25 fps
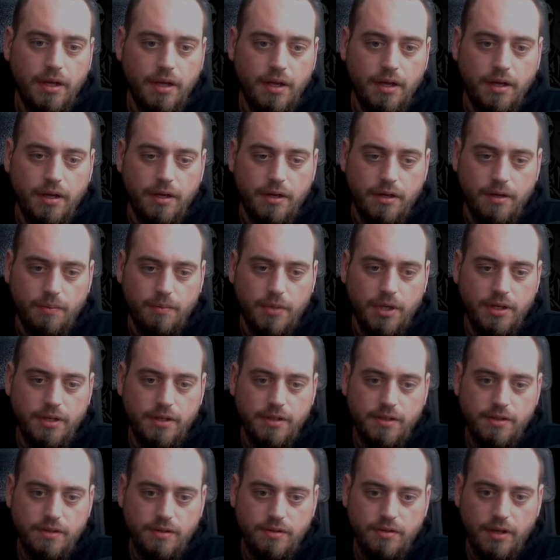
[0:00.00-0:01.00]
it
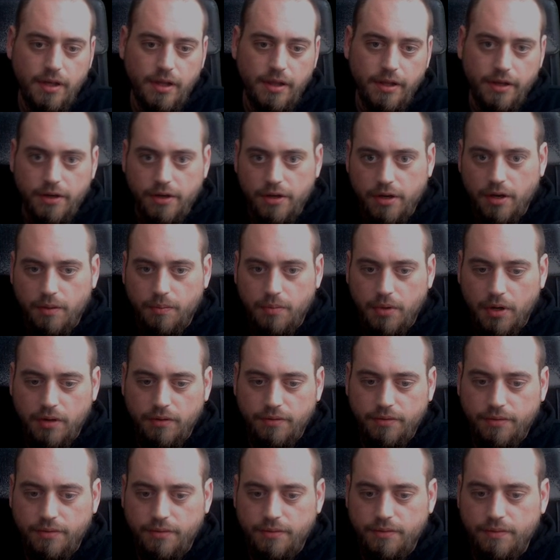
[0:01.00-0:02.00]
is a linear
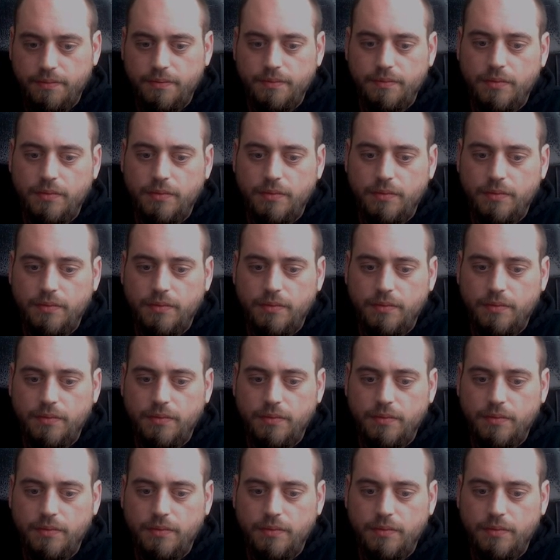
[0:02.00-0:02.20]
buff,